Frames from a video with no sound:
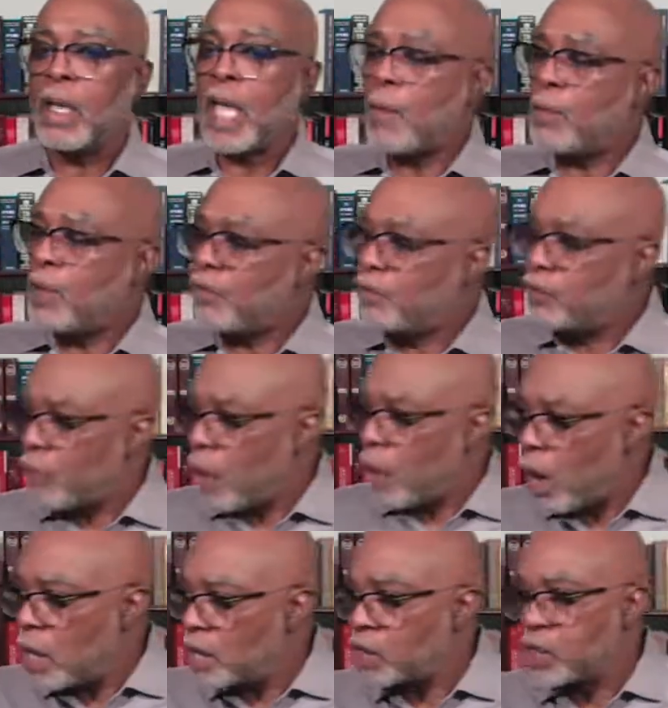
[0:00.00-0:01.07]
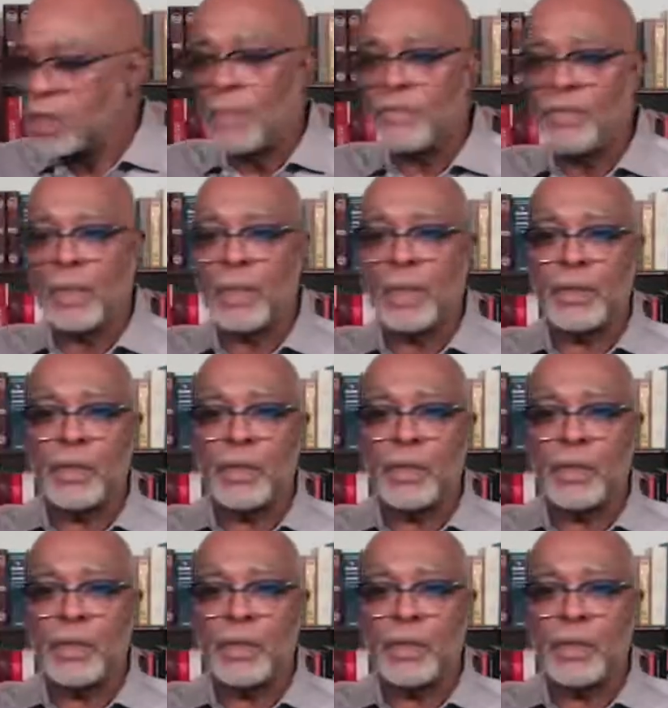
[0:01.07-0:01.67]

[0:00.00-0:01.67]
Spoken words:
and we've drawn some from the New